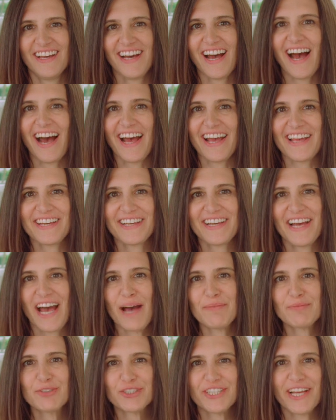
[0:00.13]
Hi,
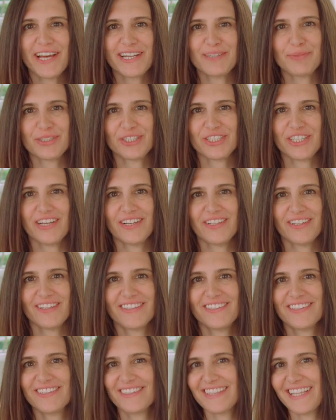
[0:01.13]
I'm Jordana Michelle,
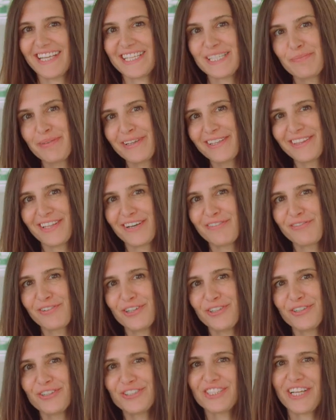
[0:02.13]
lesbian love
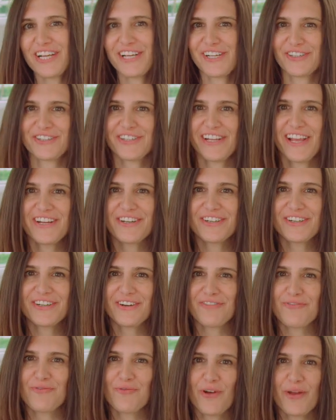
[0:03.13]
coach and creator
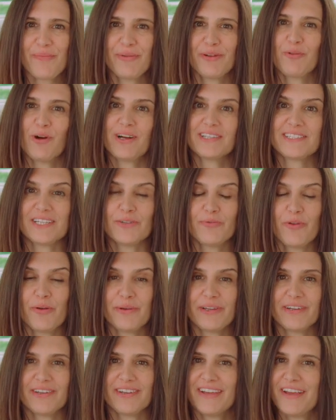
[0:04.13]
of Women Wanting
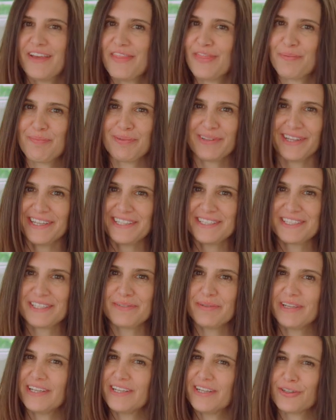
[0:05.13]
Women, the place to
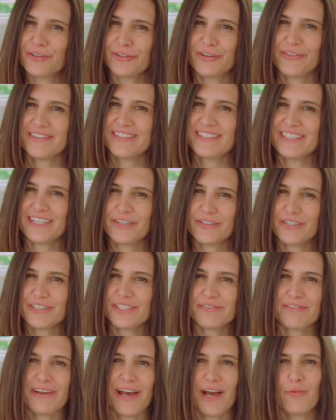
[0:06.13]
be to learn the secrets
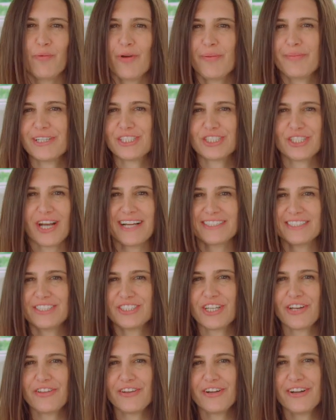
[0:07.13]
of how women attract
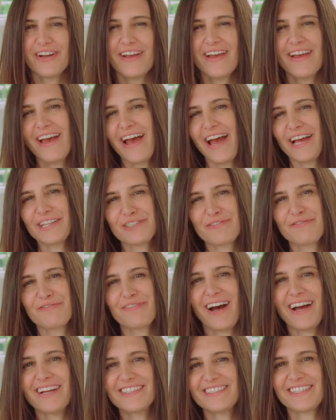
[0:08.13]
each other and to
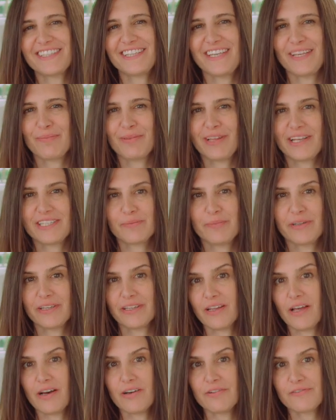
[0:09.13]
find and keep
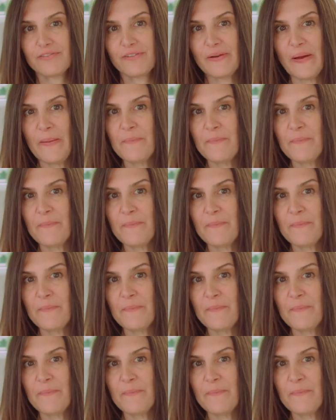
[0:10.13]
lesbian love.